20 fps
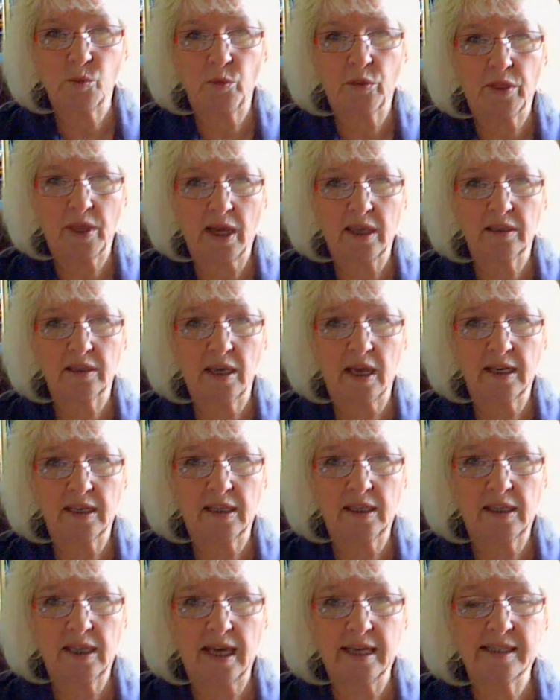with online
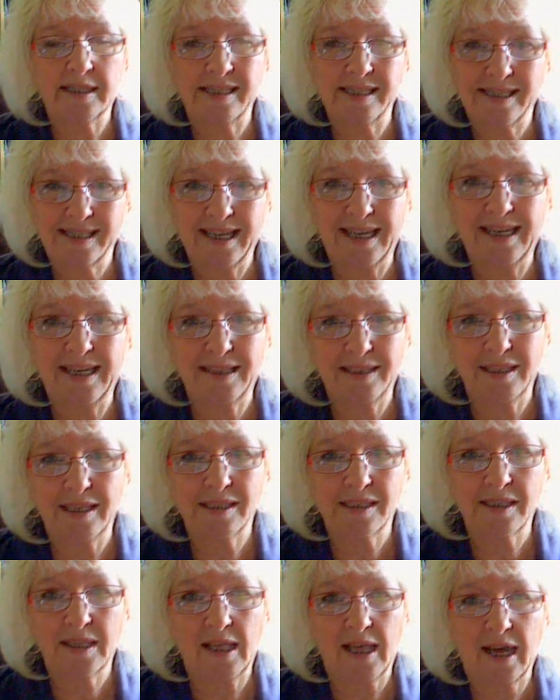classes in
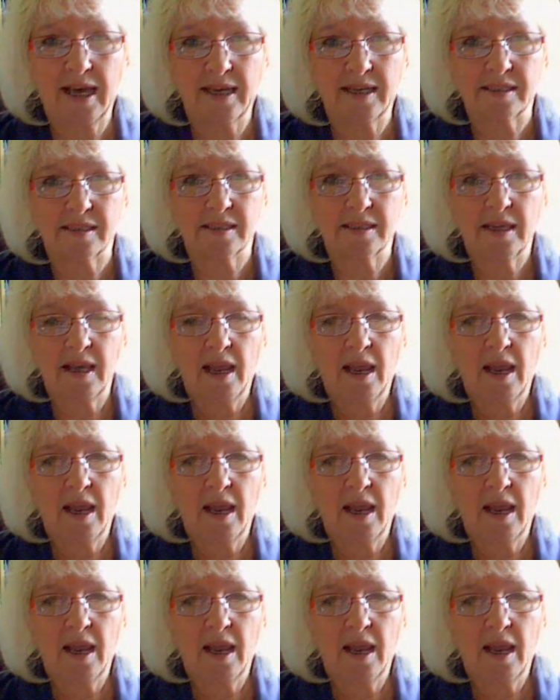this class.